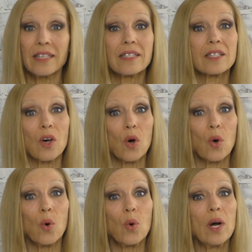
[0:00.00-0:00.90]

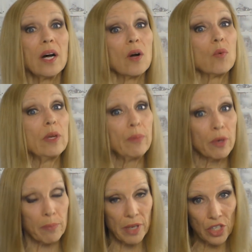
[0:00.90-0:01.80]
So we
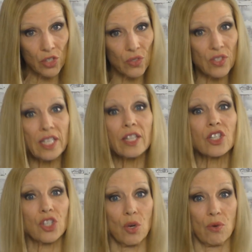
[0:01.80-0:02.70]
put pictures in
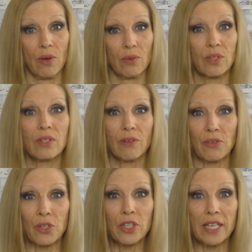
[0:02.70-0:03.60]
the show notes. So
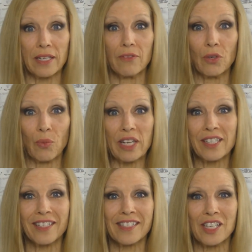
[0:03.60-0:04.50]
if you're
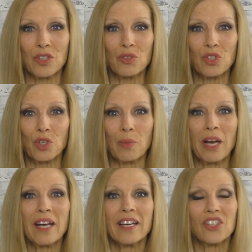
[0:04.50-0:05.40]
watching us on YouTube,
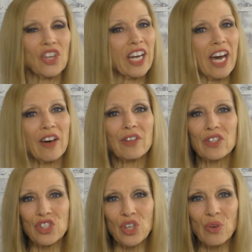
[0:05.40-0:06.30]
check out
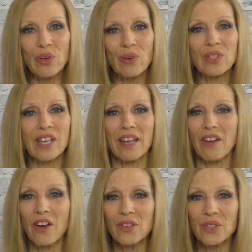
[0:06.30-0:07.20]
the show notes on
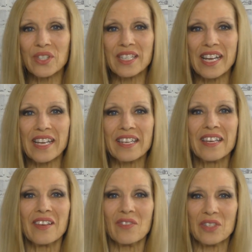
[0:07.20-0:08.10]

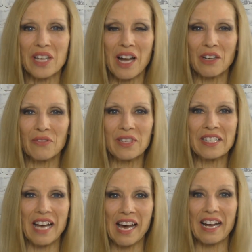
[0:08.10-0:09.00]

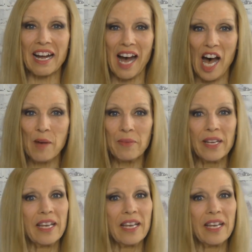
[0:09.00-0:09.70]
understandphotography.com.